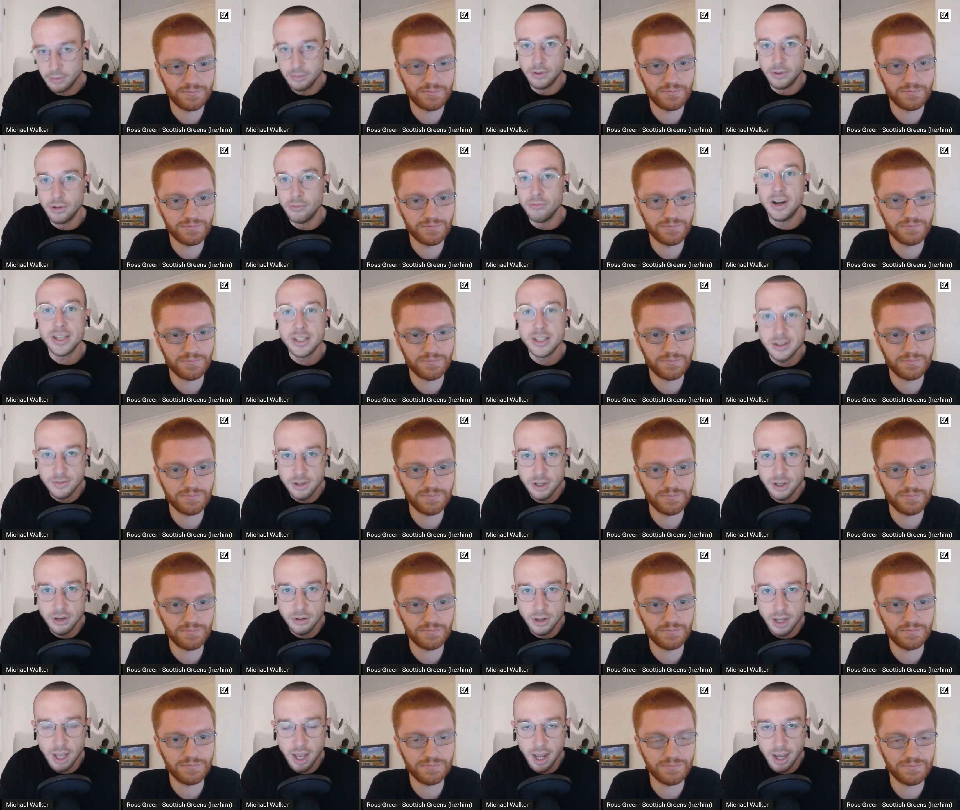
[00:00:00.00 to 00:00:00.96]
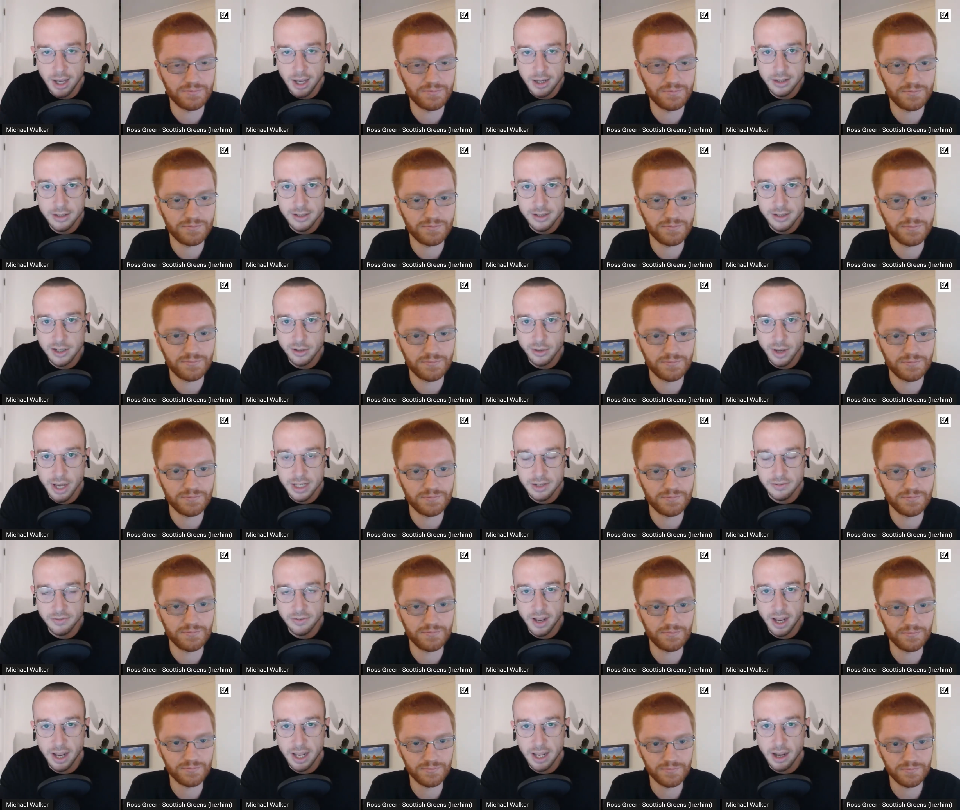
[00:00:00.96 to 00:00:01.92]
Speaker 1: the rest of the UK still has a
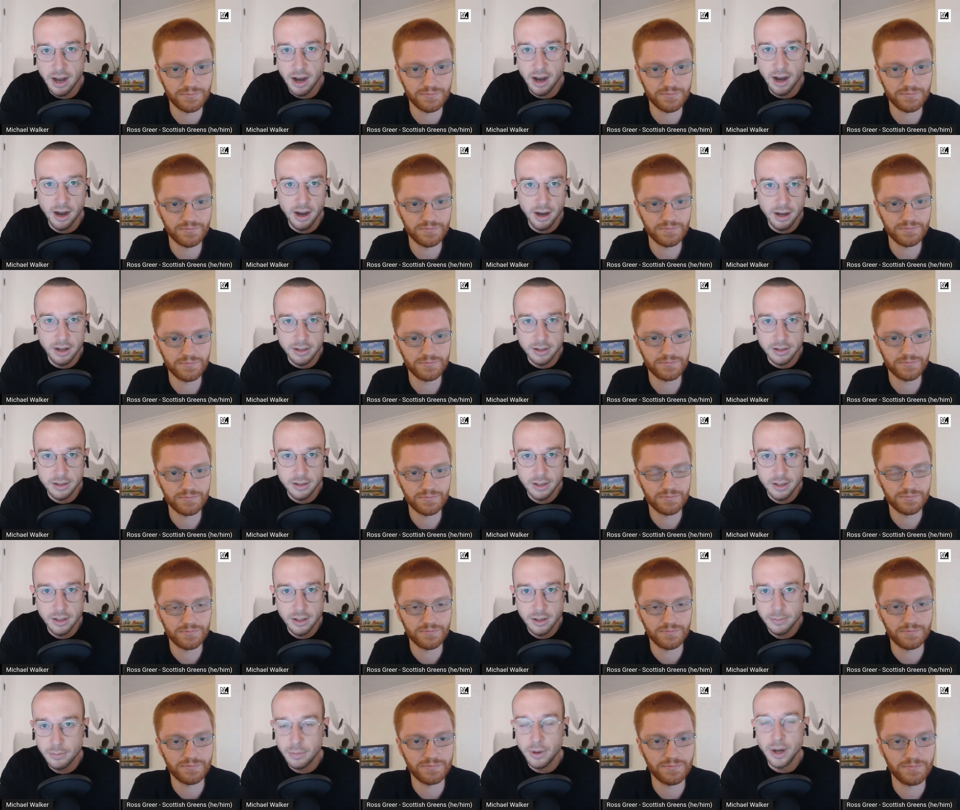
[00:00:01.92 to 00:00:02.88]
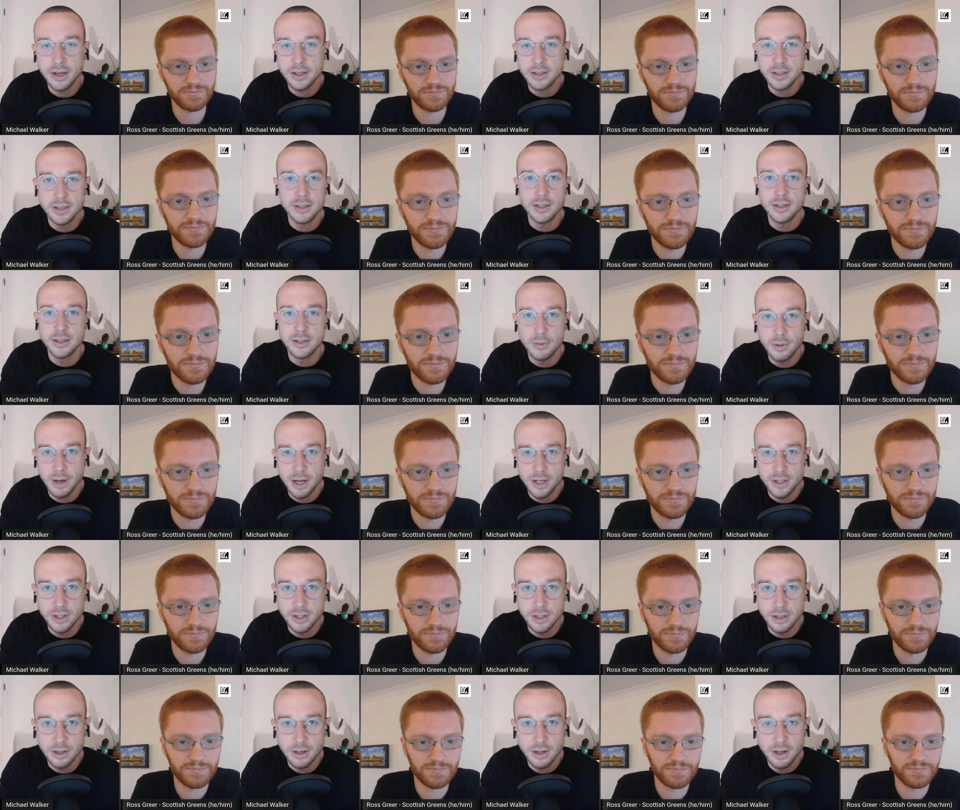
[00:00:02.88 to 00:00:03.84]
fairly hard Brexit
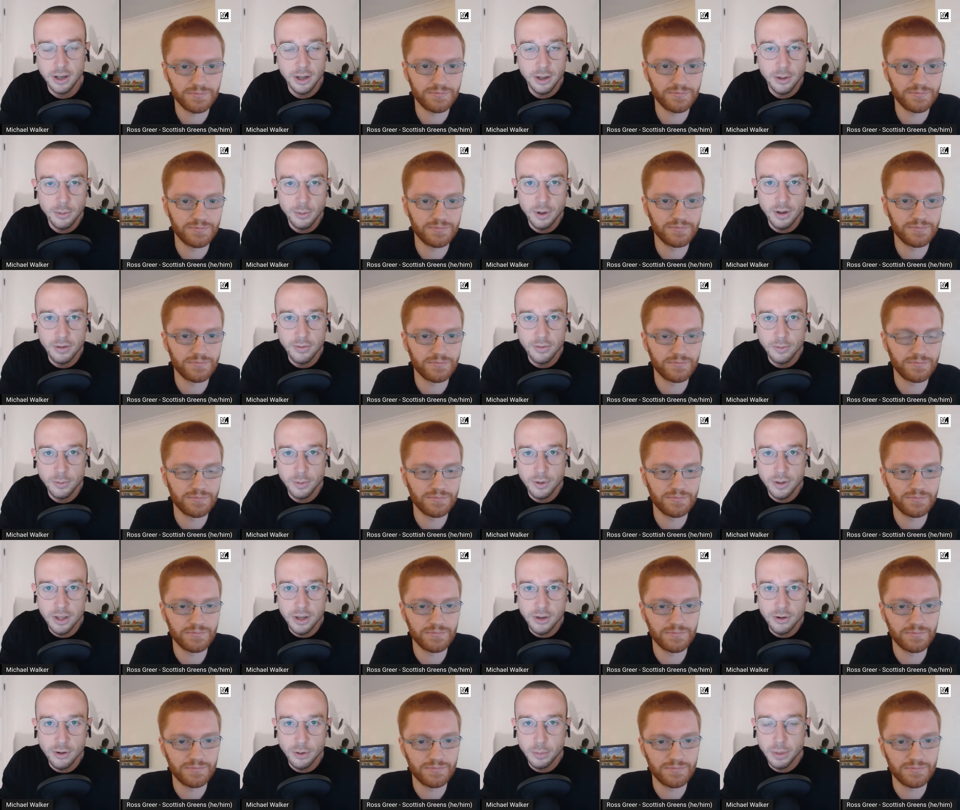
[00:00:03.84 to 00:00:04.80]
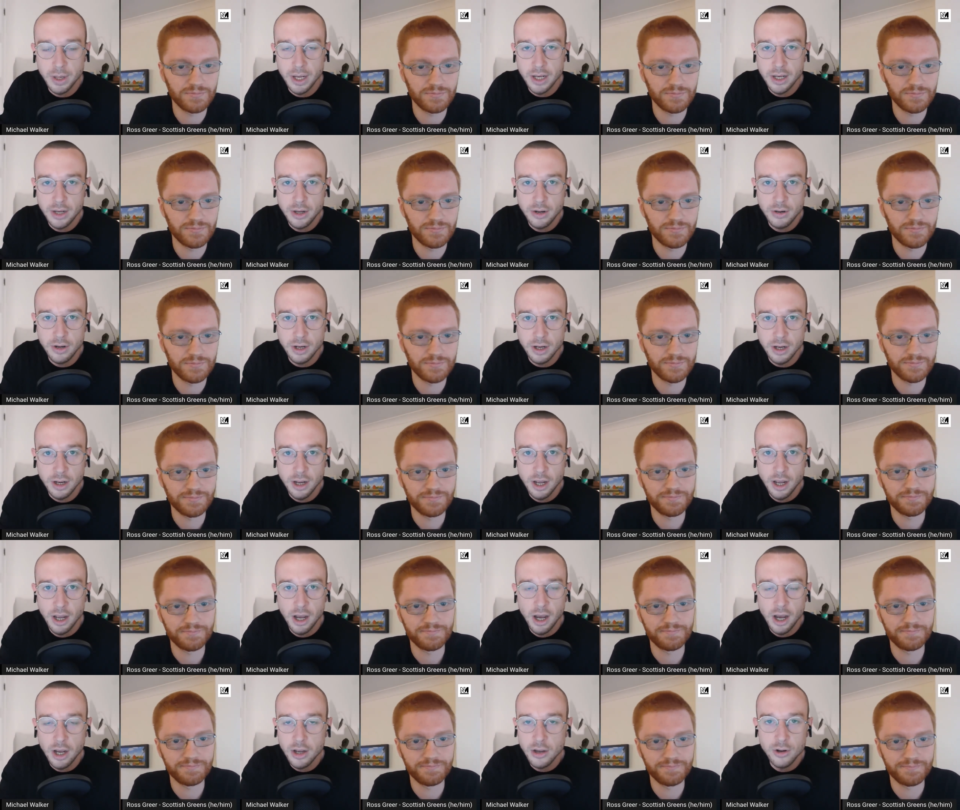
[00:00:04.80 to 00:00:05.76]
situation with with the European Union,
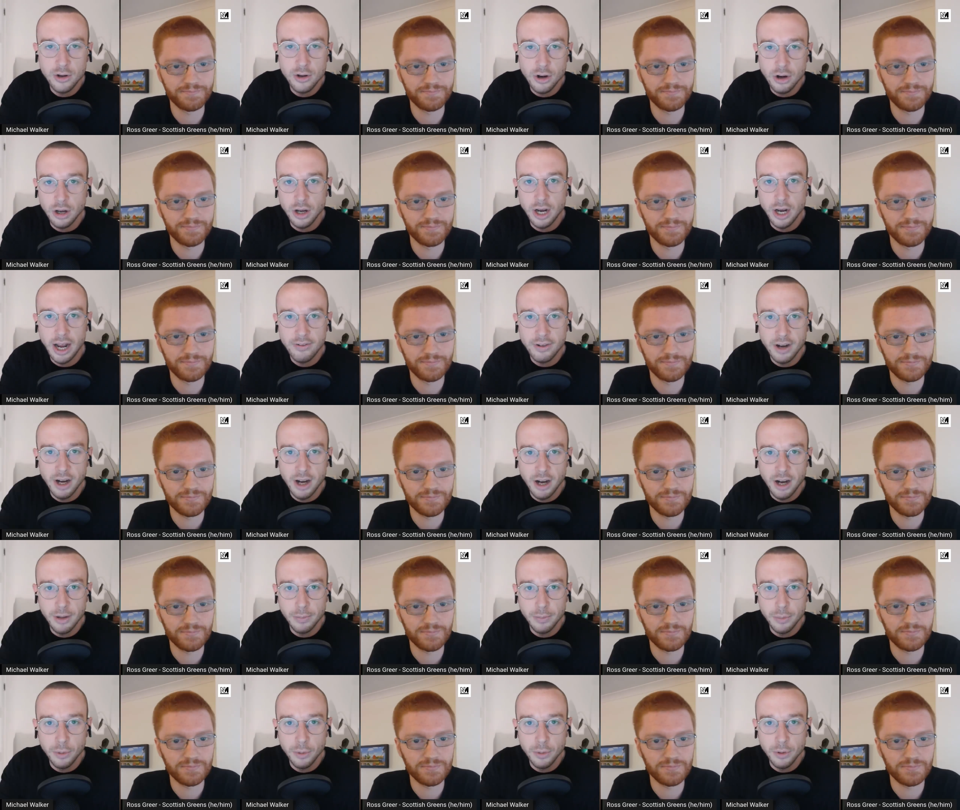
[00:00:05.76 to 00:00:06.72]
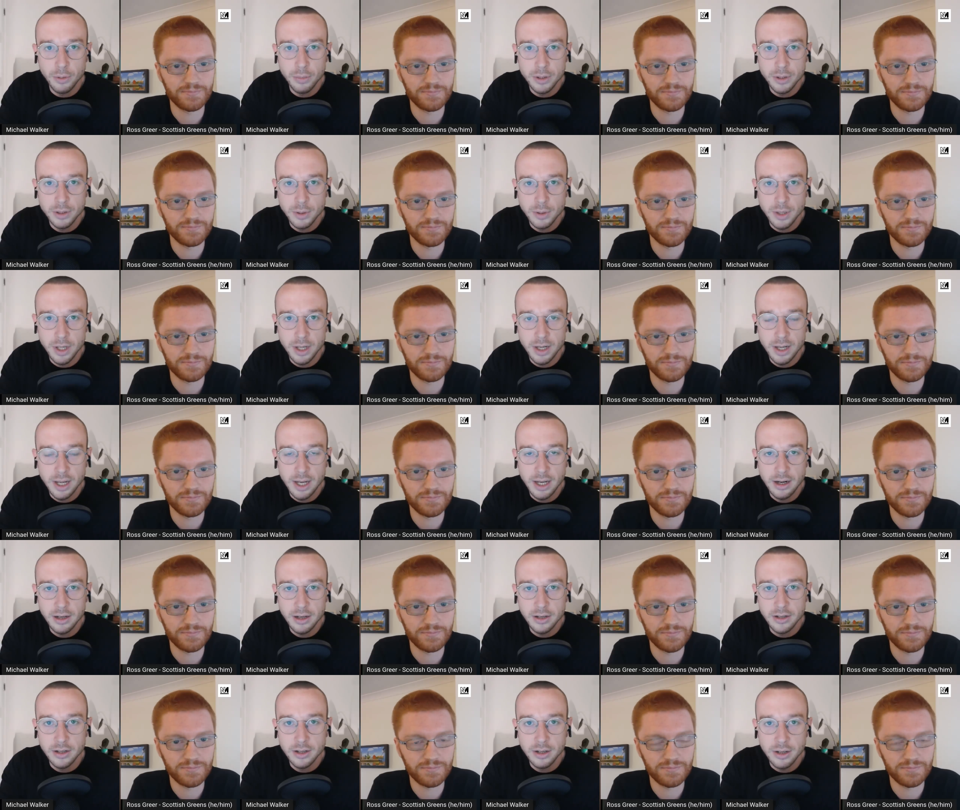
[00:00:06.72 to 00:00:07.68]
are you not going to have a hard border between
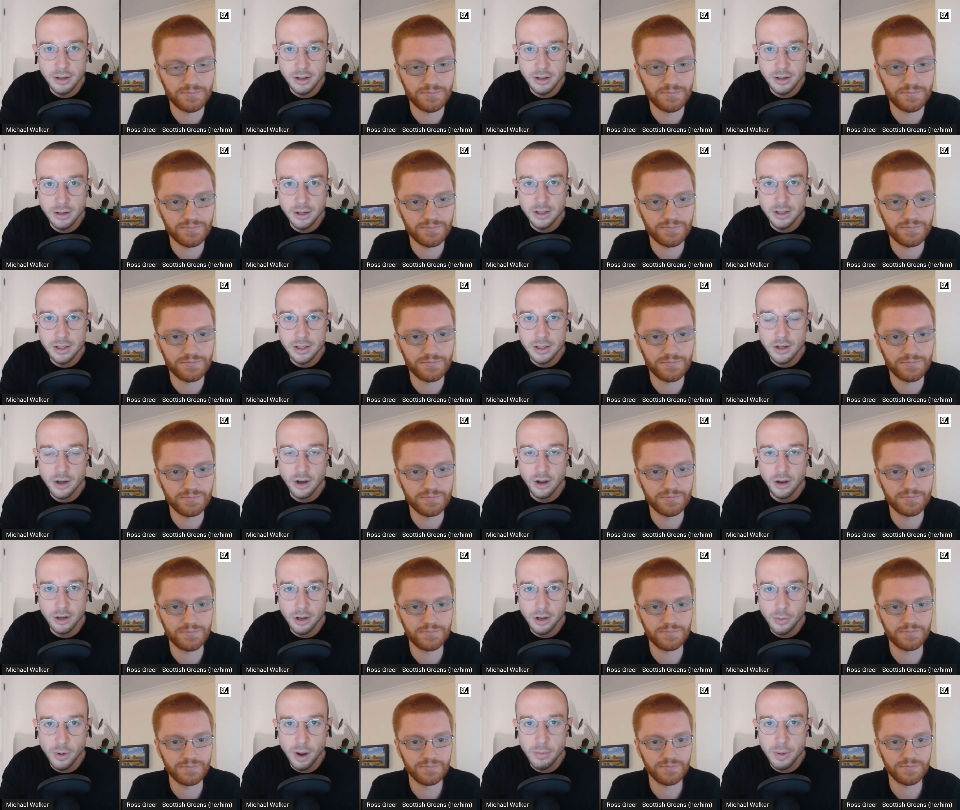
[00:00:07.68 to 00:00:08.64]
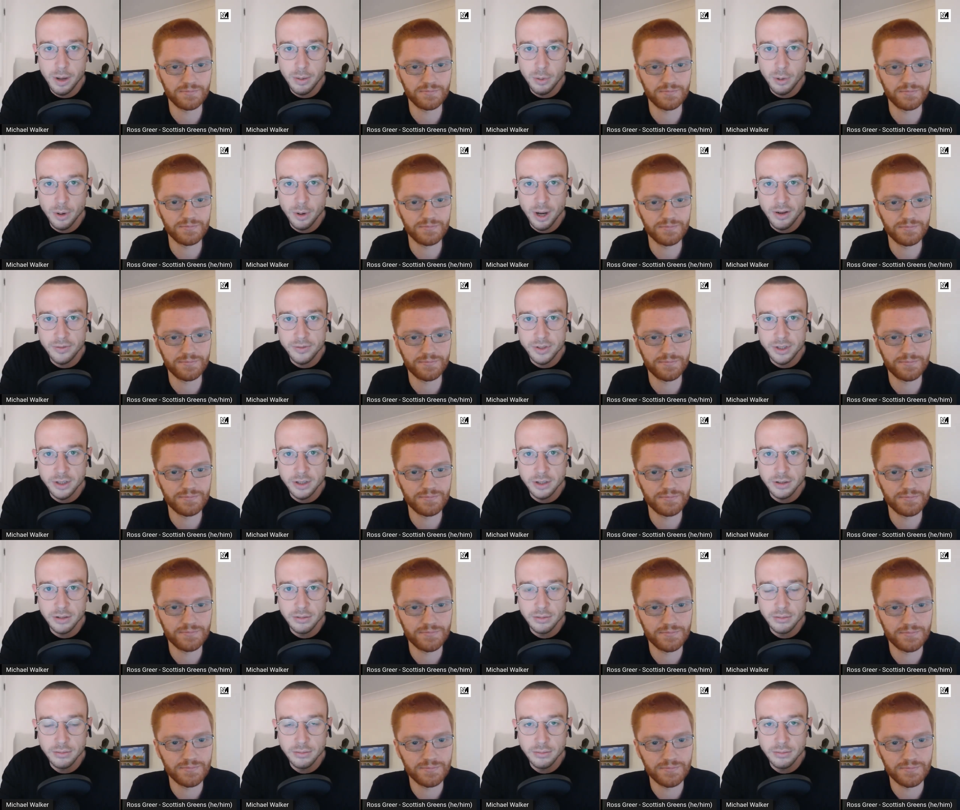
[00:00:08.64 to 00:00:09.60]
England and, and Scotland where people have
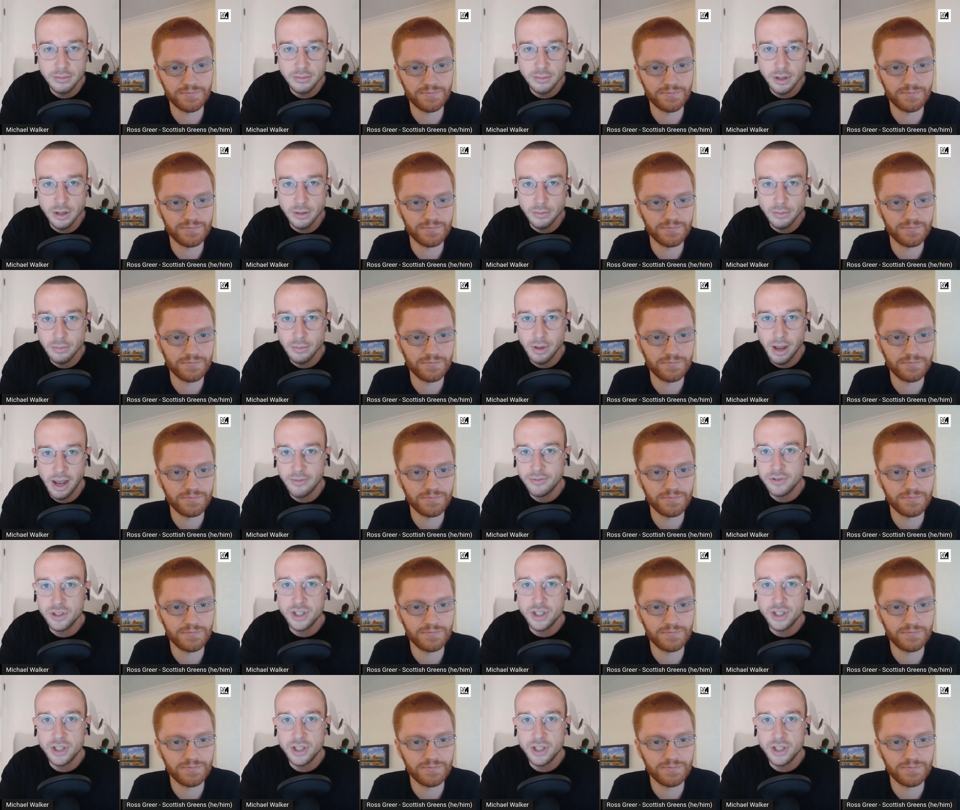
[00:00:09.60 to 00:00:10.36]
to you know have